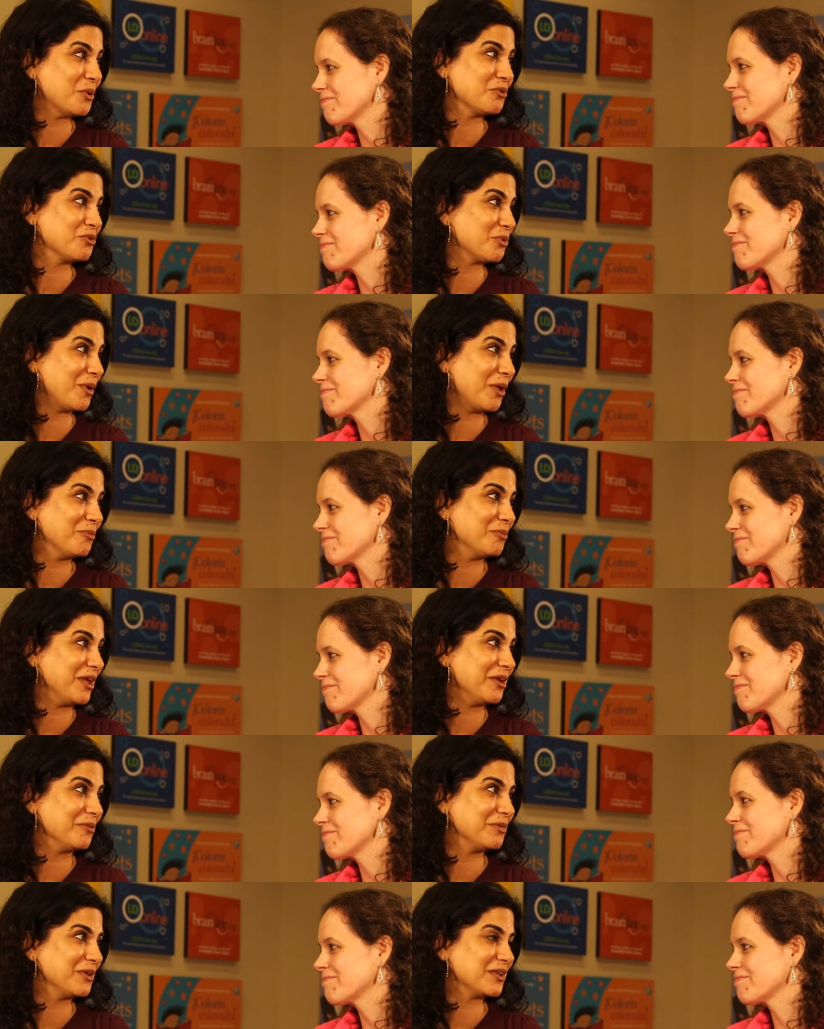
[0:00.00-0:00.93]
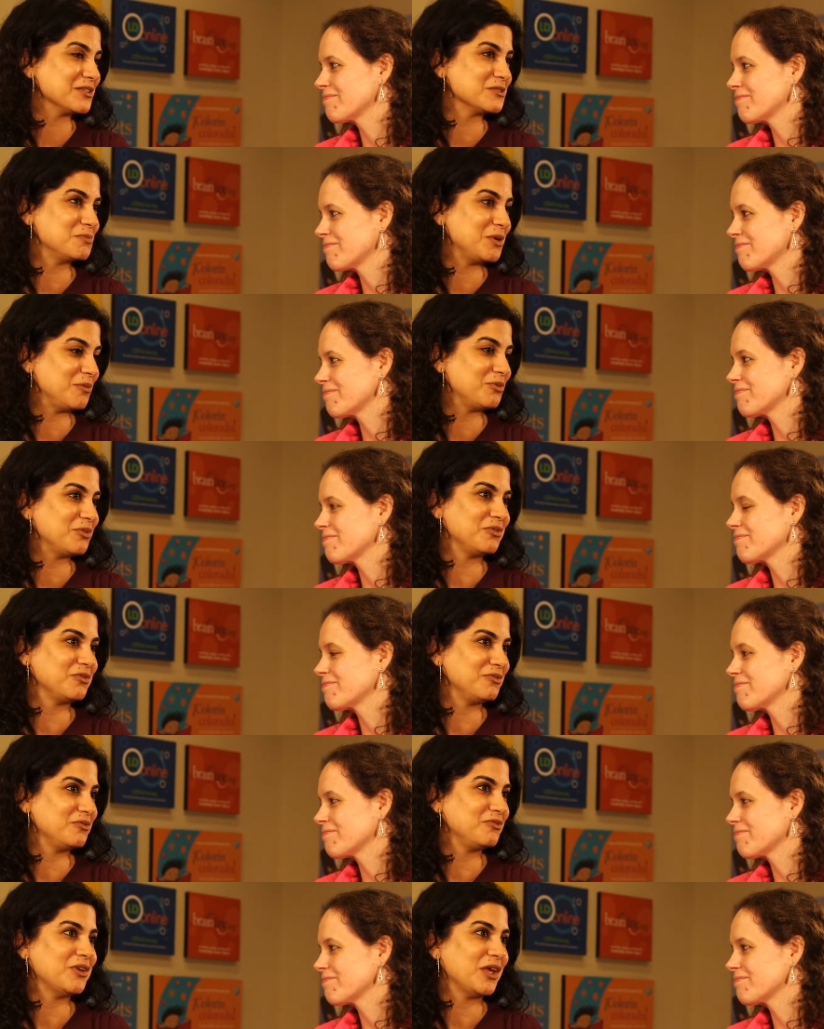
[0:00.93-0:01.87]
Speaker 1: overwhelming because people
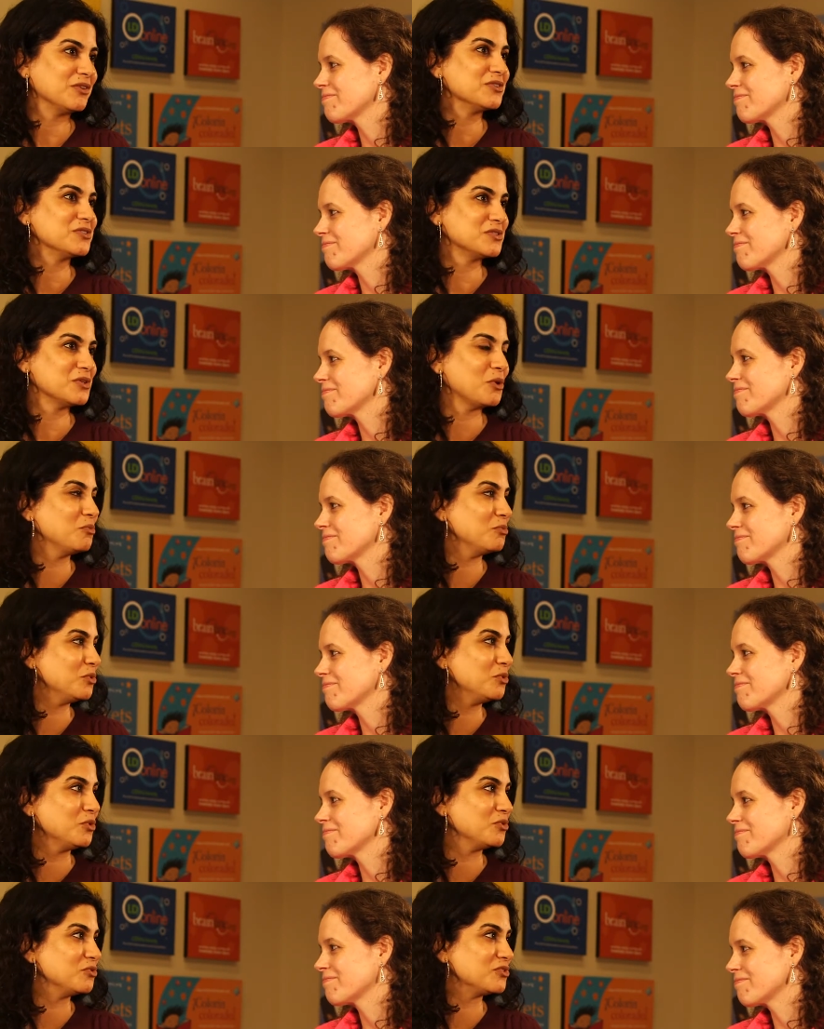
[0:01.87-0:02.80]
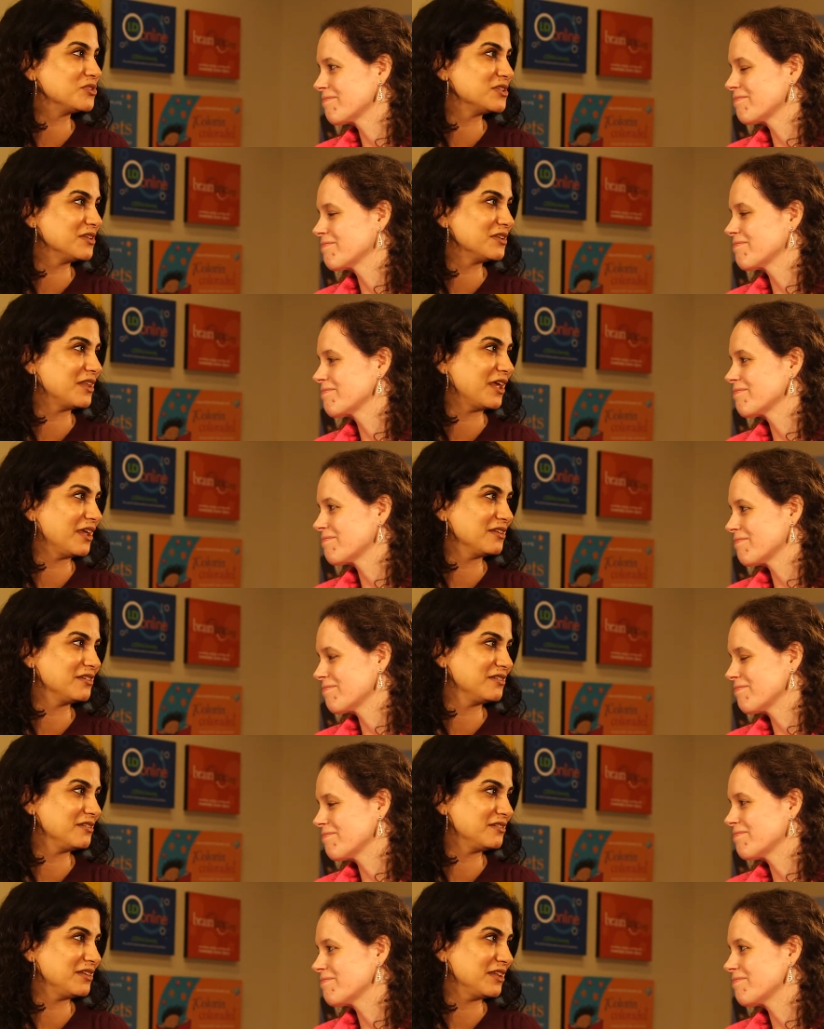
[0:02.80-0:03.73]
felt so moved that,
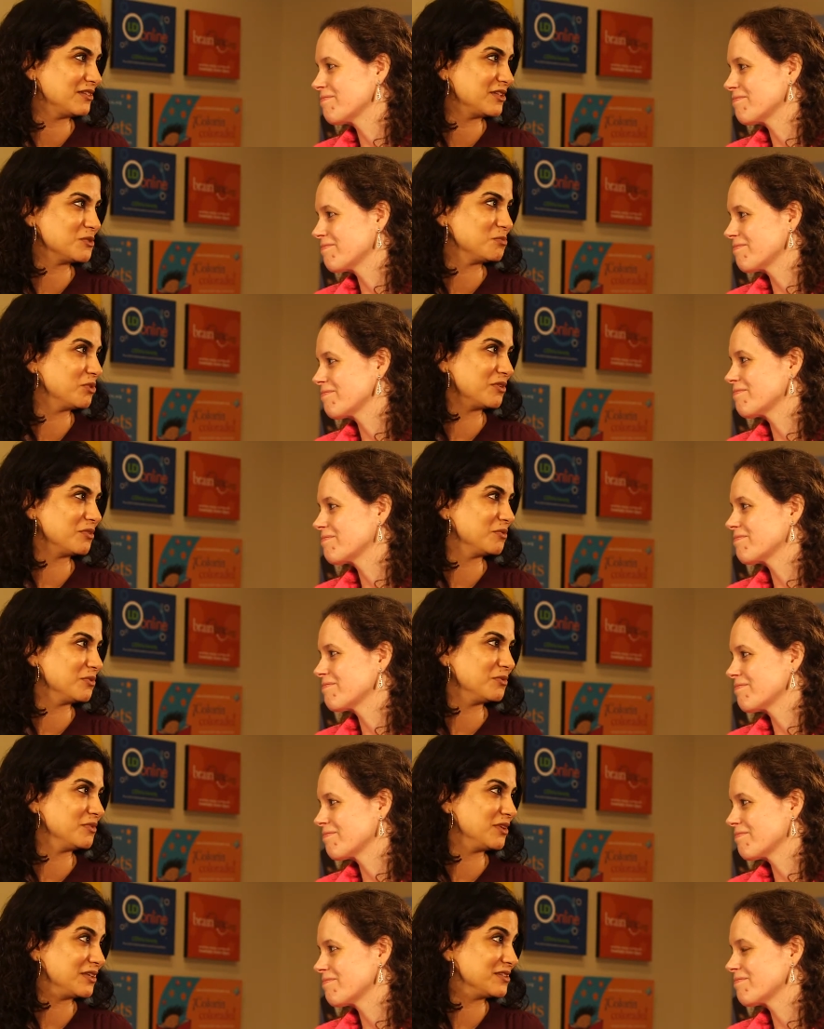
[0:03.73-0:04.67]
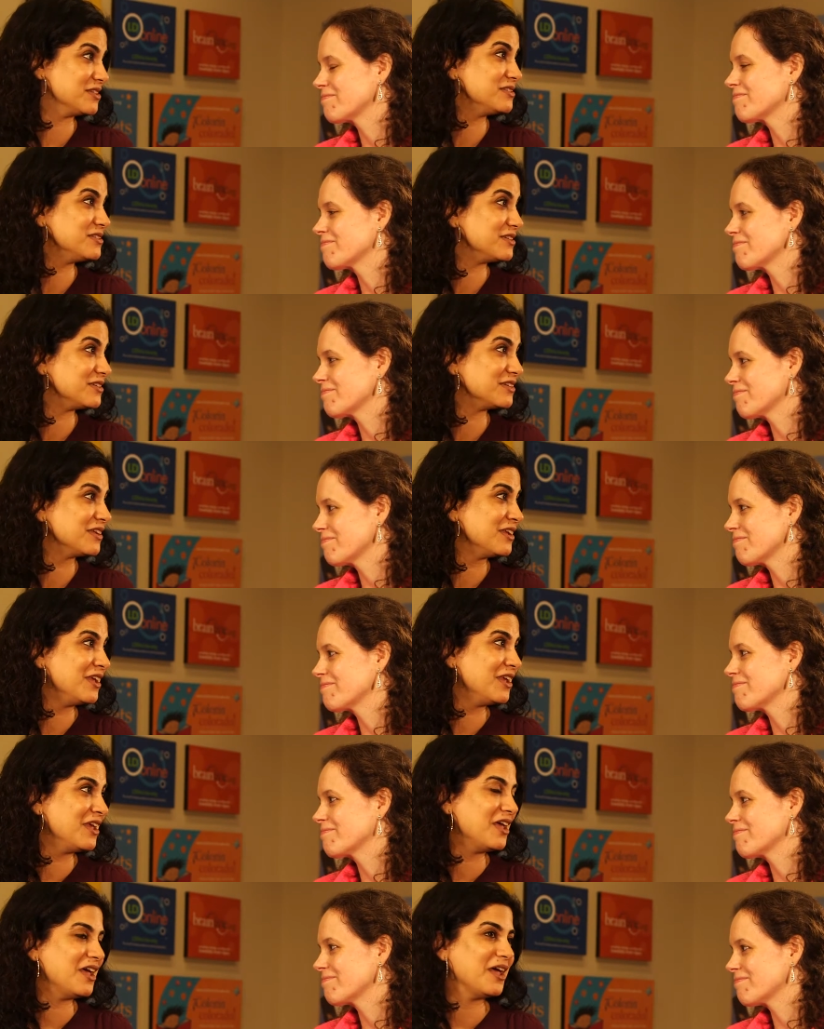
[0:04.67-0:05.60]
that this book existed.
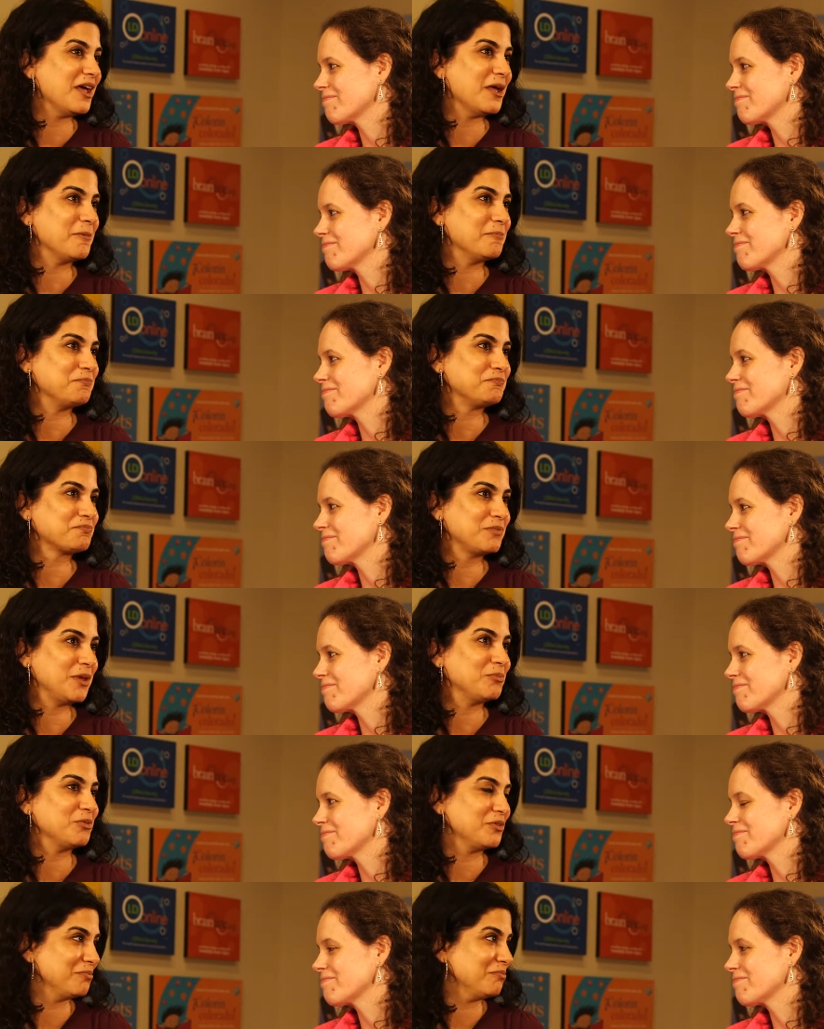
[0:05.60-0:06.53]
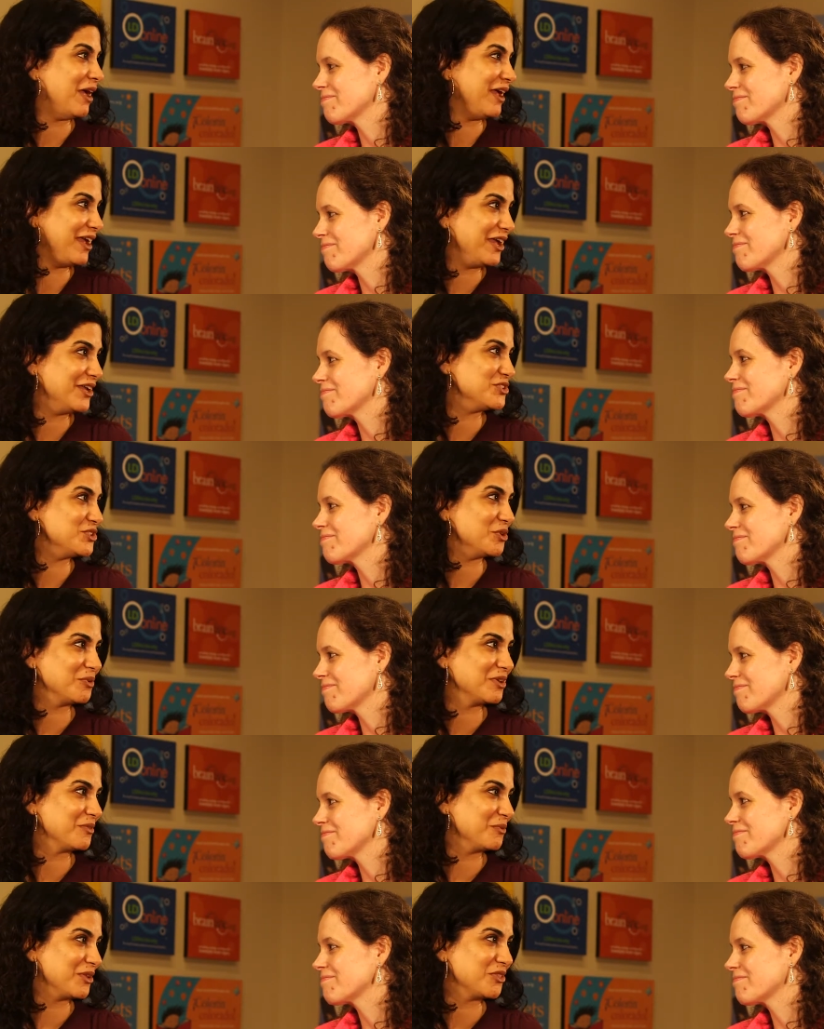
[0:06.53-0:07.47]
Um, people my age, you know,
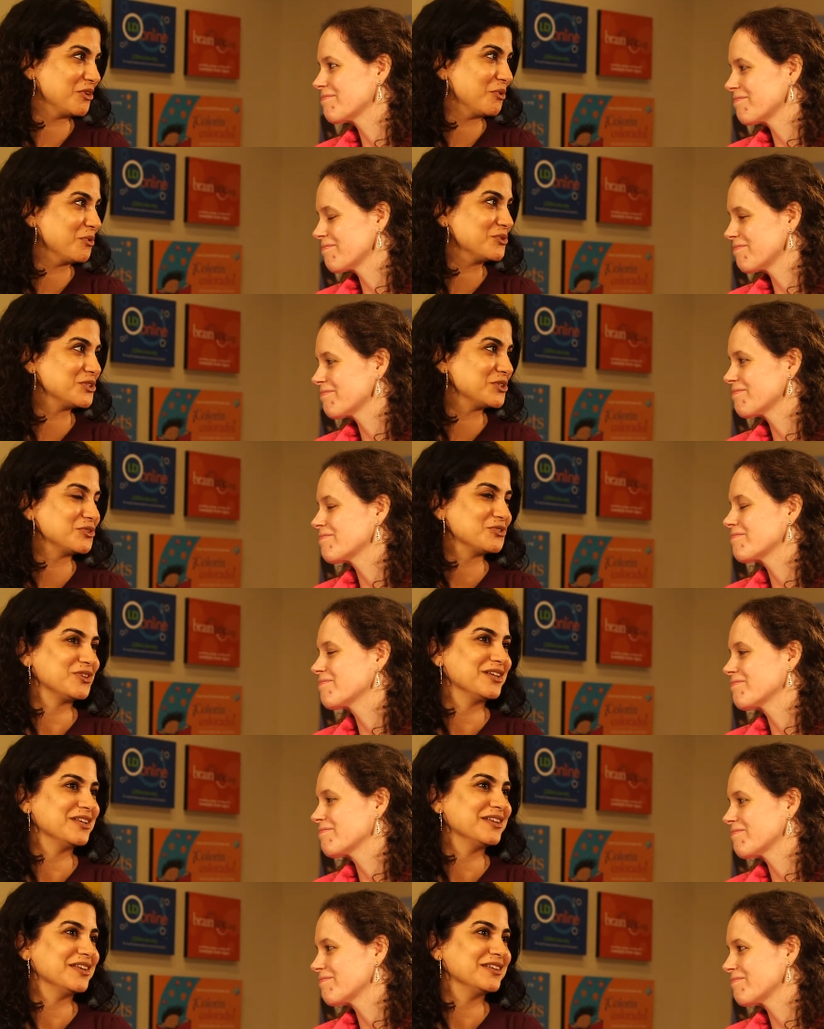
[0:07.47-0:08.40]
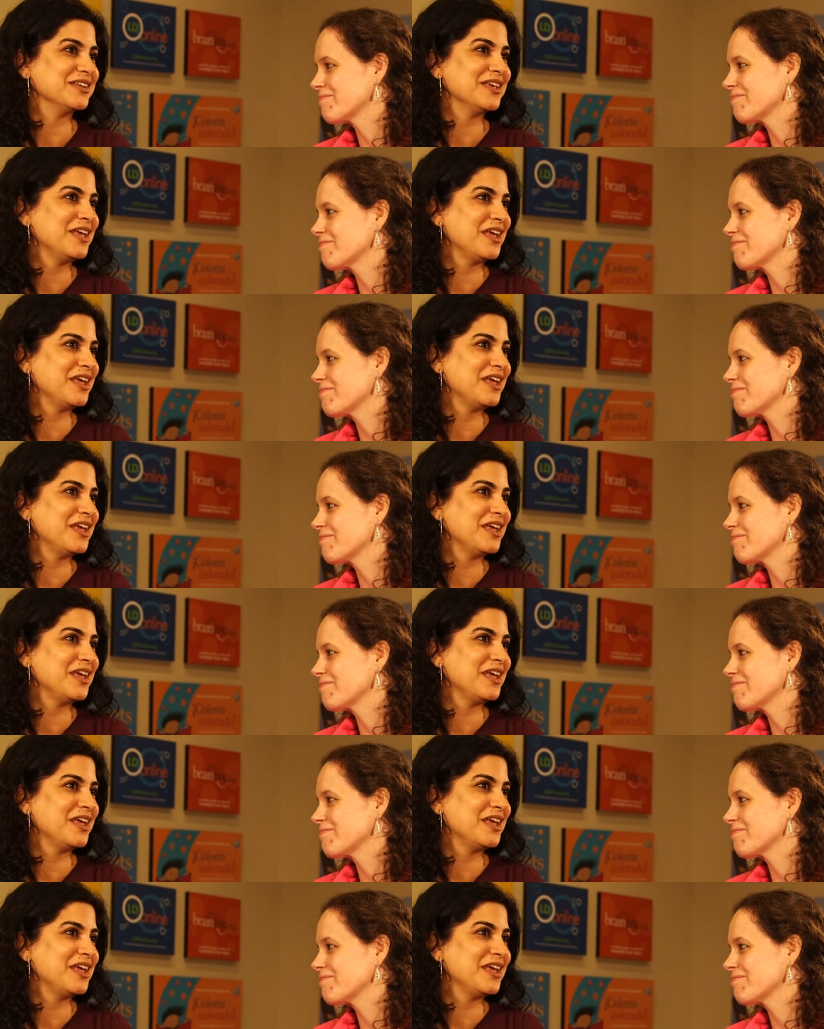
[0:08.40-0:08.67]
with, with their own children and